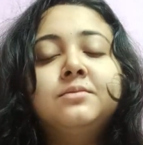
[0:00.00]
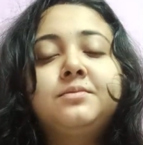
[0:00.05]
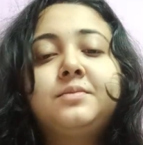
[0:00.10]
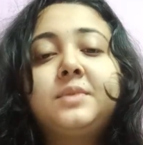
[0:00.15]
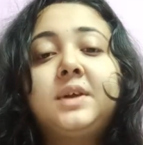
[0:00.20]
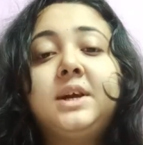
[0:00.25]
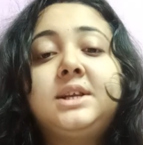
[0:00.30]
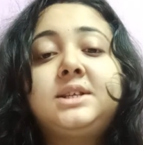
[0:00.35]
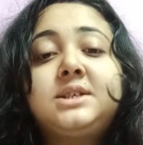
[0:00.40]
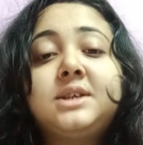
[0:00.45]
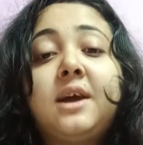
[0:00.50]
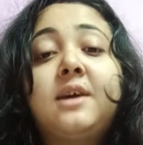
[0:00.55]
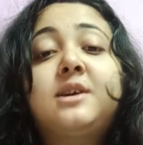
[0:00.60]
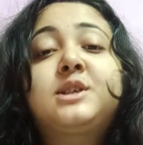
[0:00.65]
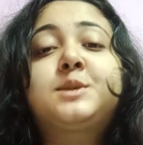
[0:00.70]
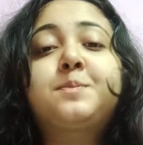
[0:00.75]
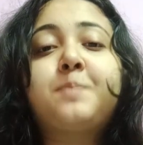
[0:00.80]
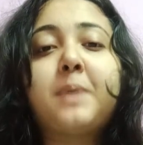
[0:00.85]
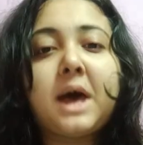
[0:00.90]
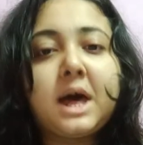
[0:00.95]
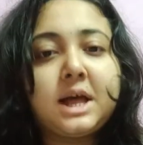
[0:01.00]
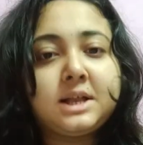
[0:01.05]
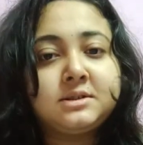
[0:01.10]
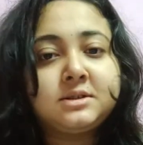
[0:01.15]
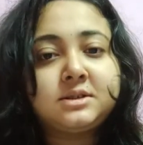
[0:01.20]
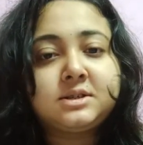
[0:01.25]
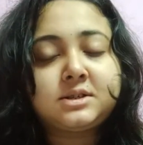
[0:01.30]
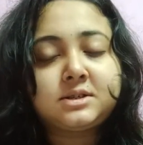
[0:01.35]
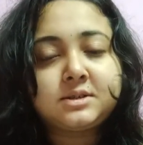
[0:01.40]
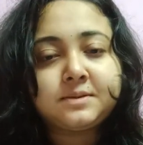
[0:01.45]
it
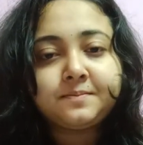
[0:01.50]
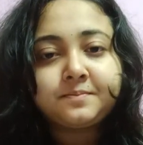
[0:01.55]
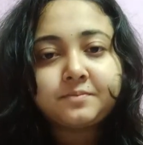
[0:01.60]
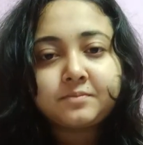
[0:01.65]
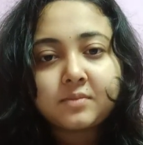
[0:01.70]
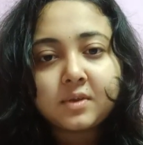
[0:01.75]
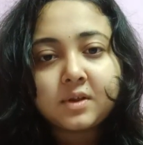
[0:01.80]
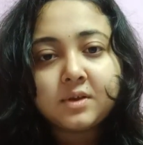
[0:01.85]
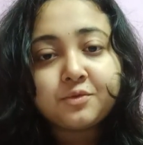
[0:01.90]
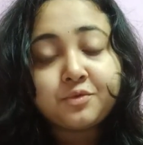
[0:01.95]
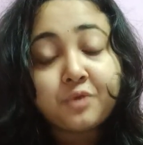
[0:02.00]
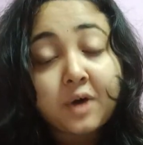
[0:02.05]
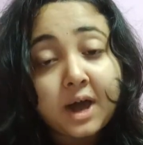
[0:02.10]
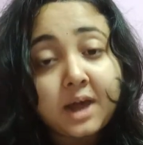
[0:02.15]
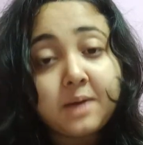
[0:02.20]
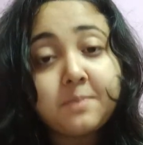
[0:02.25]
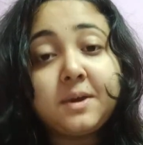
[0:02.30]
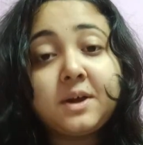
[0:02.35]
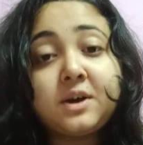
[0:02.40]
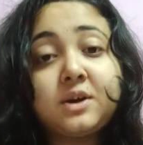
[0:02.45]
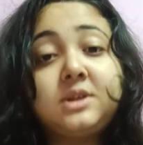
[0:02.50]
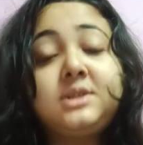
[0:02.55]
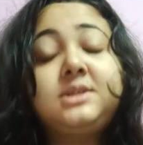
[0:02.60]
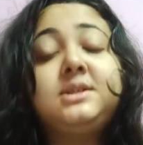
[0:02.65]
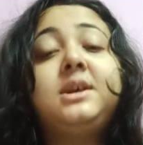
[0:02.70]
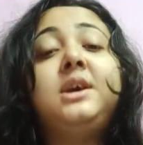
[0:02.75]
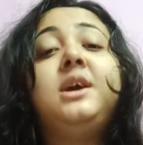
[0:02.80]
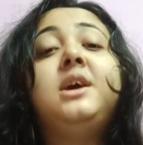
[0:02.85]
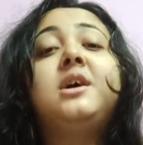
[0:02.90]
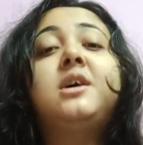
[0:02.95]
expands. Why? Because
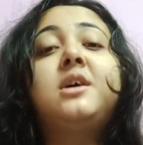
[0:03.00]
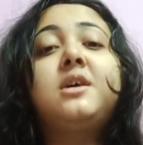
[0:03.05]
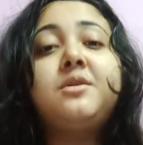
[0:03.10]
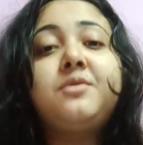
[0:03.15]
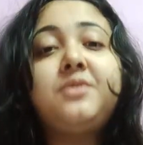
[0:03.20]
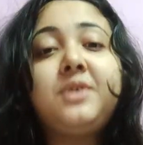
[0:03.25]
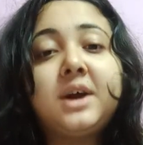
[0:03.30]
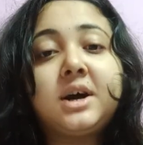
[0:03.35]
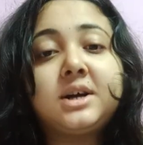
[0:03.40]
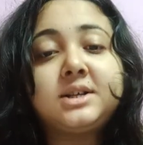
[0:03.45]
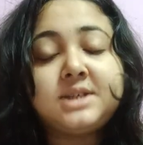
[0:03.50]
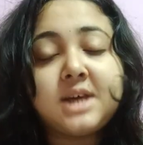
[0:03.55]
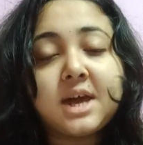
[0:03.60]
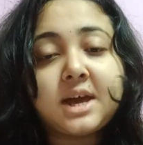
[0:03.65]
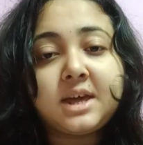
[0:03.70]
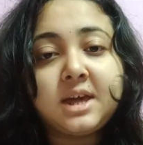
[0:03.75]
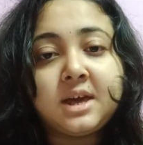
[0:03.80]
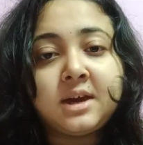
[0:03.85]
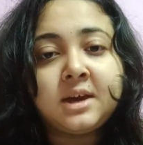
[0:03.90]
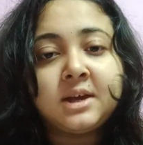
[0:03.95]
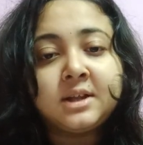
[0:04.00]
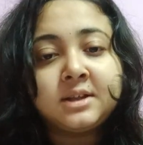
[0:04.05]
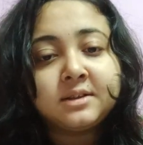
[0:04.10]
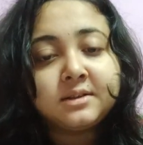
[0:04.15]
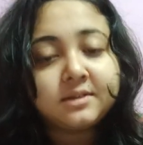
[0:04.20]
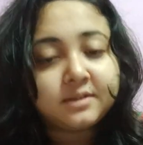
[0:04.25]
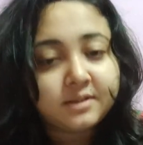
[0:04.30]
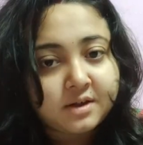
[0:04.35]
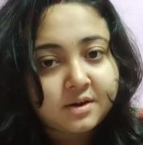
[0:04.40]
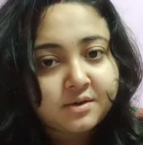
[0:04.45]
air we are taking in.
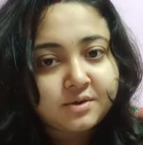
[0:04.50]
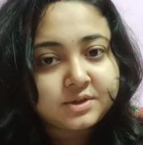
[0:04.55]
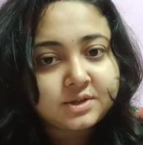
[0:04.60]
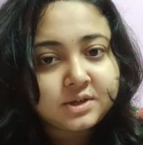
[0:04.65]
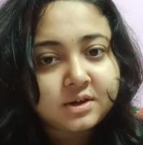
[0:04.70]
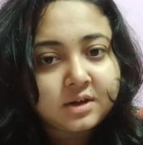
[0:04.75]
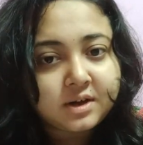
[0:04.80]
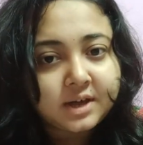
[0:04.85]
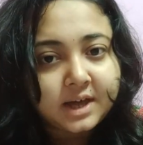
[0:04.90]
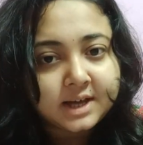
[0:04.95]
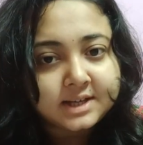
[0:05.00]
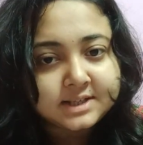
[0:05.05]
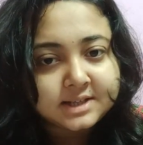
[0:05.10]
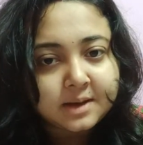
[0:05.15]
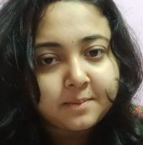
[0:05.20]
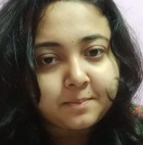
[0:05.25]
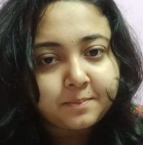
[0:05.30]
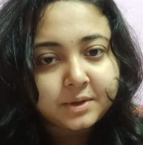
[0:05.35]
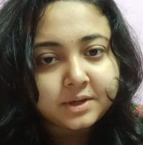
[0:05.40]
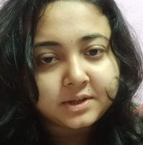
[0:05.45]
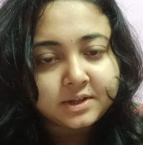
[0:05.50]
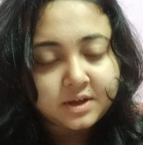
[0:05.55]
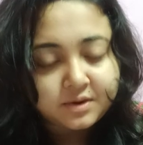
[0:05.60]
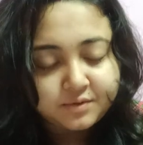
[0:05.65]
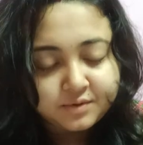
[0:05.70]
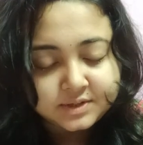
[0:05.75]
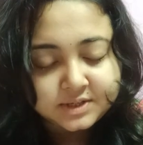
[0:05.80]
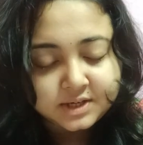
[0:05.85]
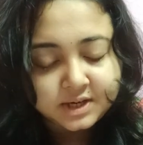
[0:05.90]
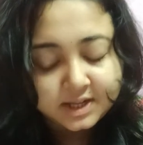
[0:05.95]
There
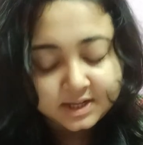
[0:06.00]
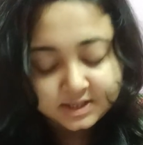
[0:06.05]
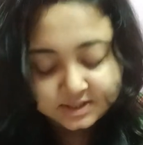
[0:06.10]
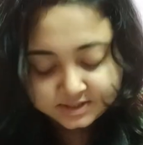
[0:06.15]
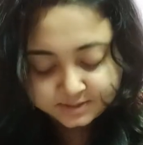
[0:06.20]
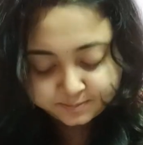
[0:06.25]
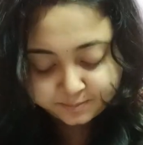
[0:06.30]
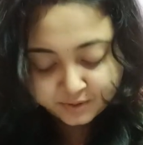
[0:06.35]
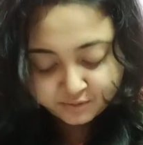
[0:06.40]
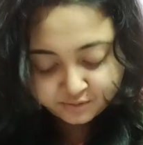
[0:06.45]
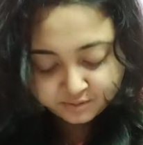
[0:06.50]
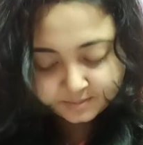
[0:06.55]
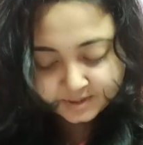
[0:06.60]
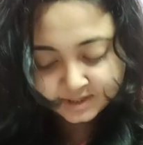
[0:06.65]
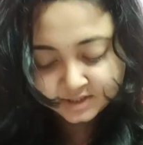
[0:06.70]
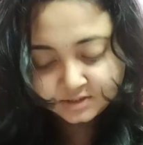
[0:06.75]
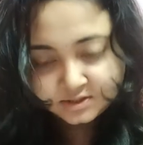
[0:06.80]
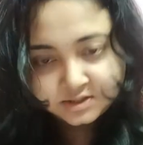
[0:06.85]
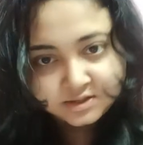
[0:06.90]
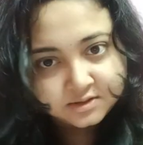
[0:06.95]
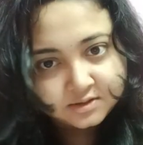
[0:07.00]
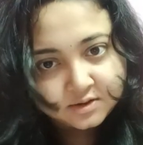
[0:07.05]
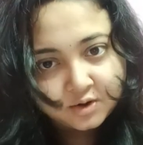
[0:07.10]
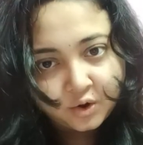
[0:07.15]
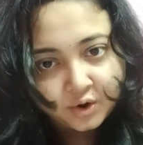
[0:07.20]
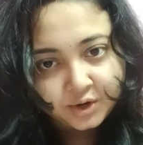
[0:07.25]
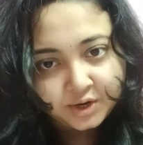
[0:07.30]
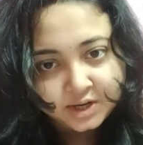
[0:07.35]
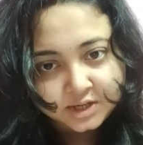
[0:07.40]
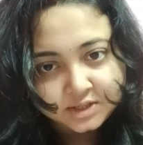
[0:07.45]
is an experiment
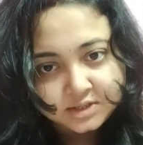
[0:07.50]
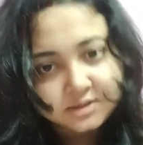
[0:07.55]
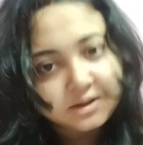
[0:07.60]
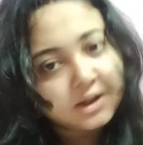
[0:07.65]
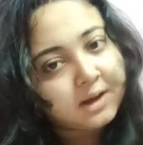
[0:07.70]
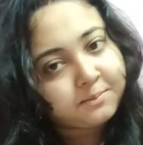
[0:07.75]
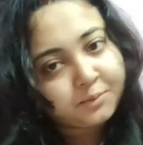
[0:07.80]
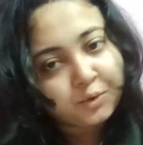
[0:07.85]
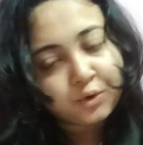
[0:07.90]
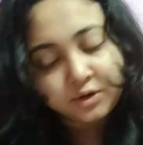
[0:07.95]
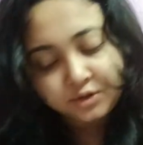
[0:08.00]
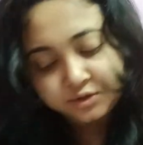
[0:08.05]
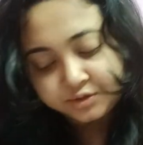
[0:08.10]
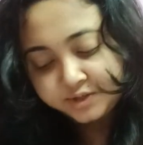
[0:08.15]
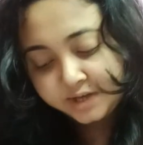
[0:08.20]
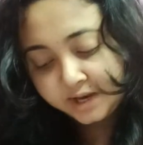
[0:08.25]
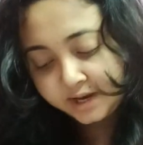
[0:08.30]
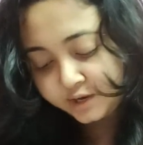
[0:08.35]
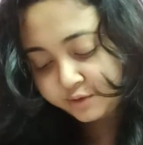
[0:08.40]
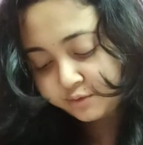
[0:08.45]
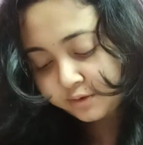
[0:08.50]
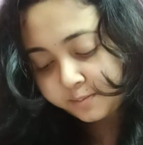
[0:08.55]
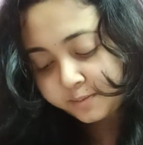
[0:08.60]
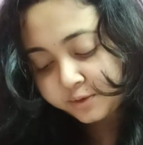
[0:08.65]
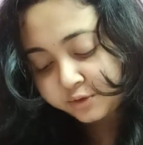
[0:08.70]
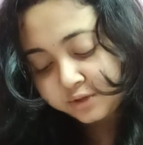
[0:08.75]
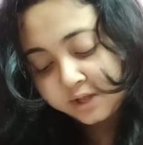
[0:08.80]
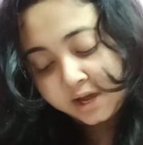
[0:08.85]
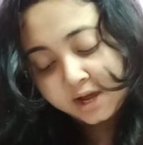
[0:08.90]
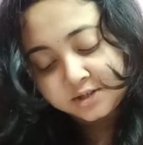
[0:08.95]
on it. I'm going to tell you about
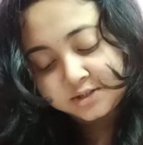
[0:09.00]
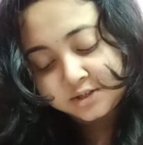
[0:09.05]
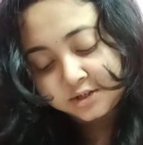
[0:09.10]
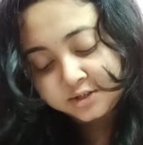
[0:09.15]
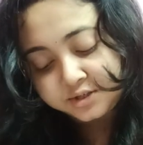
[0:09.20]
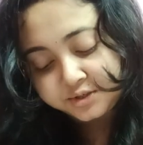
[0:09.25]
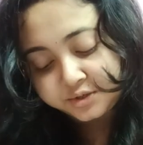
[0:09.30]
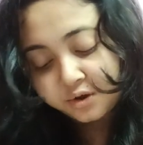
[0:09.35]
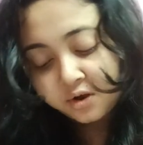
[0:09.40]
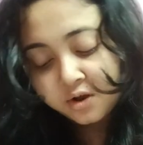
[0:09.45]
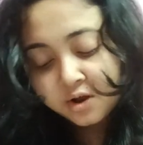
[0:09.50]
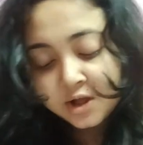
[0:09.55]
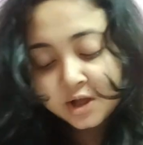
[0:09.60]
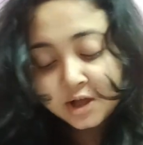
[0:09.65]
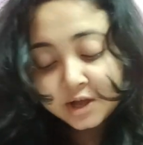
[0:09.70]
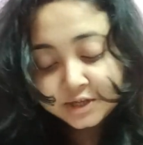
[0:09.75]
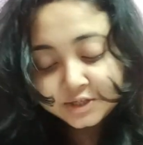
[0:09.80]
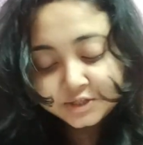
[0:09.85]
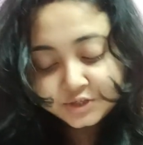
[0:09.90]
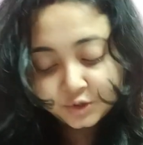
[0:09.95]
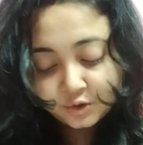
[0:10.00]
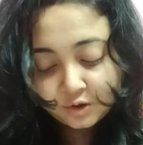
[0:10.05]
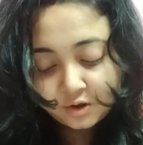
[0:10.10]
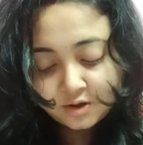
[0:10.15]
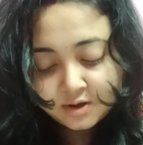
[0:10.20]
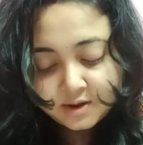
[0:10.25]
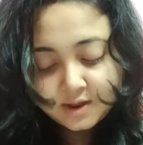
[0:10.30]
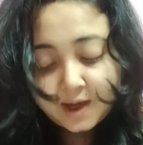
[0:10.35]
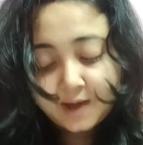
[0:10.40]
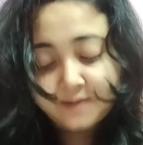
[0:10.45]
that also. So
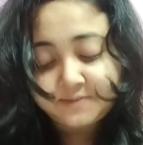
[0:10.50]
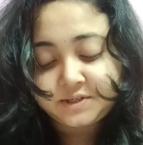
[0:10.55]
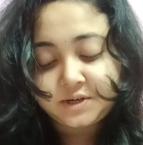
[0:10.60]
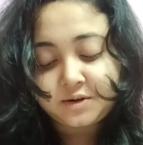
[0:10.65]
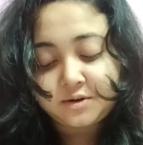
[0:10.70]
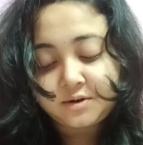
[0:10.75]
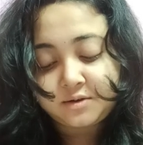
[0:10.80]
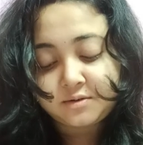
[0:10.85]
after